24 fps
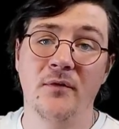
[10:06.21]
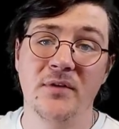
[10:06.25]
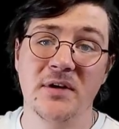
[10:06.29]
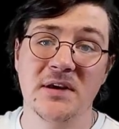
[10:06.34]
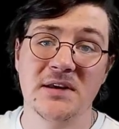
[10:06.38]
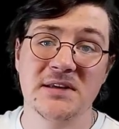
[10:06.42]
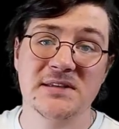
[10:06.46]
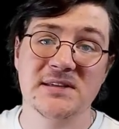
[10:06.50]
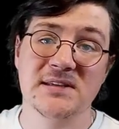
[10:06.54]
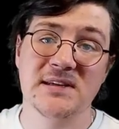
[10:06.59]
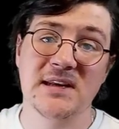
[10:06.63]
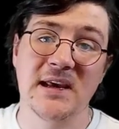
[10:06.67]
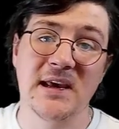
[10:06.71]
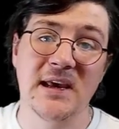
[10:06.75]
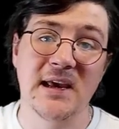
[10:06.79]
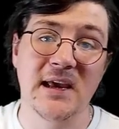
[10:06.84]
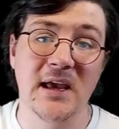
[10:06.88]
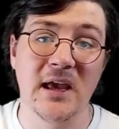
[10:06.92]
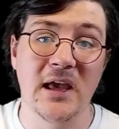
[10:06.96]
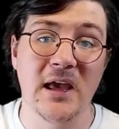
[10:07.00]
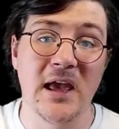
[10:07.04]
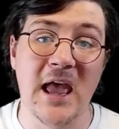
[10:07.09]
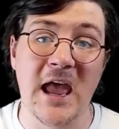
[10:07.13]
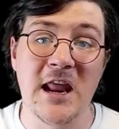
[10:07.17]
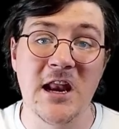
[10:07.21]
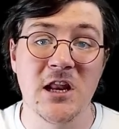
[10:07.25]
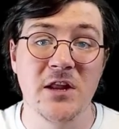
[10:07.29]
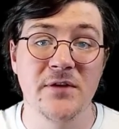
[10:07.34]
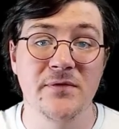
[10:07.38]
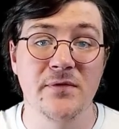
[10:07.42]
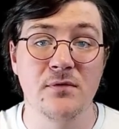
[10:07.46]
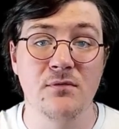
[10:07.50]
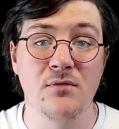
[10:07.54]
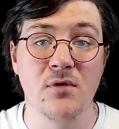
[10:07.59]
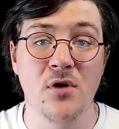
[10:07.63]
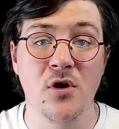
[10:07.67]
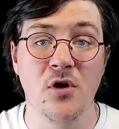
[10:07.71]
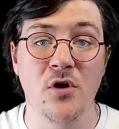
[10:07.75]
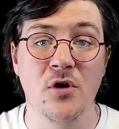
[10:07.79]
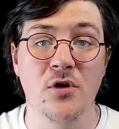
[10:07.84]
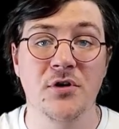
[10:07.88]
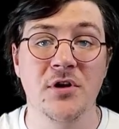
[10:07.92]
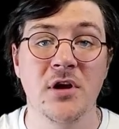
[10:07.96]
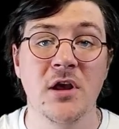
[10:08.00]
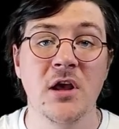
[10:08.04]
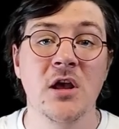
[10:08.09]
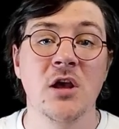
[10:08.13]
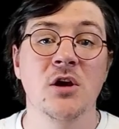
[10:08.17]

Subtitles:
the estate at end of the road,